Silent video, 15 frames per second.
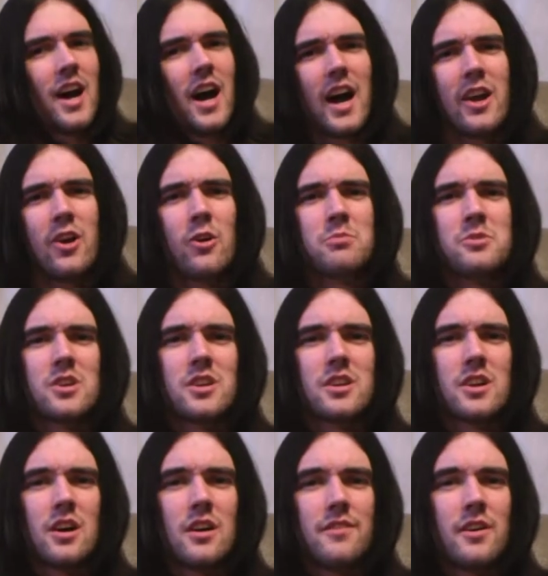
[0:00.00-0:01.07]
I hope to
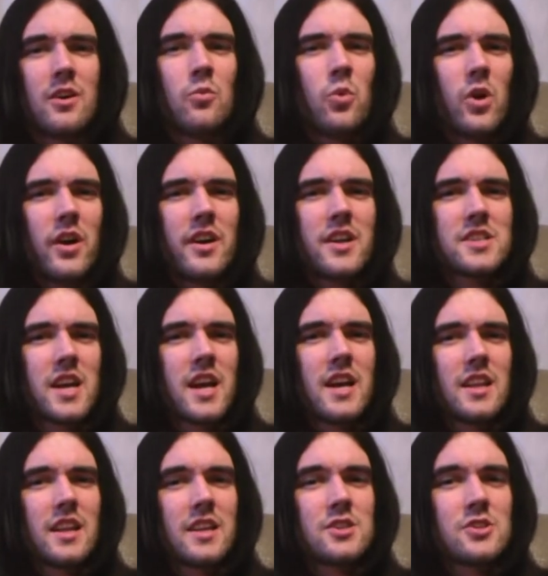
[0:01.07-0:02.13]
uncover where
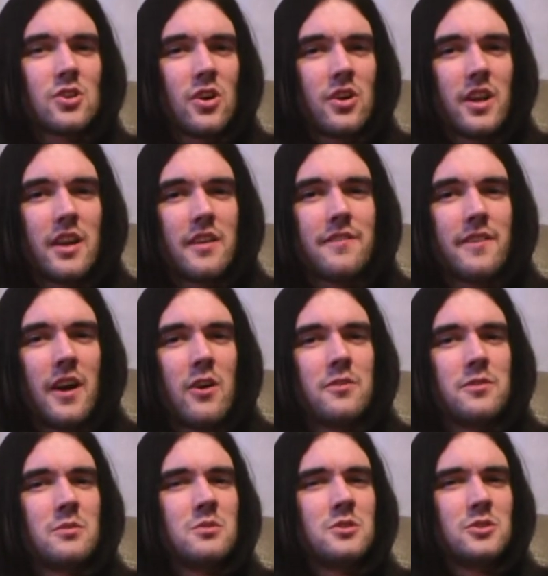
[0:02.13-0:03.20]
exactly Sonic fell
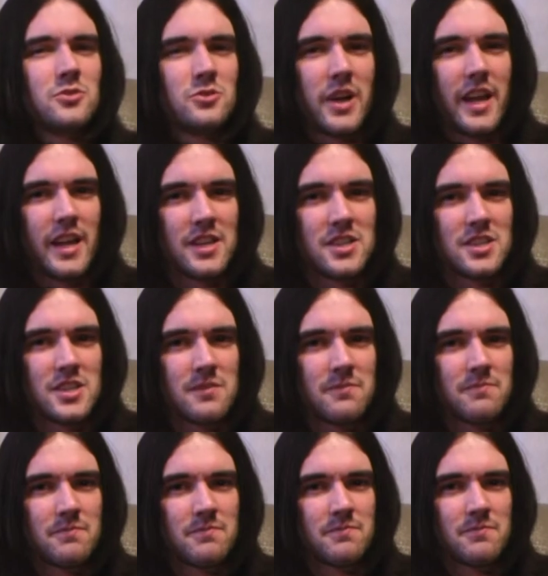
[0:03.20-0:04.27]
from grace.
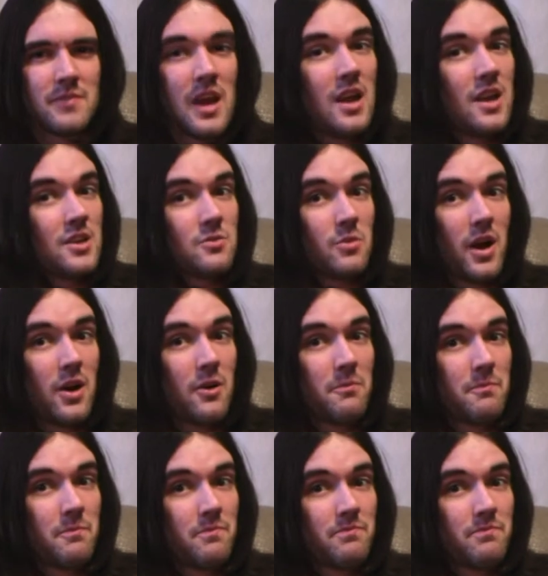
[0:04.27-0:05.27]
Well,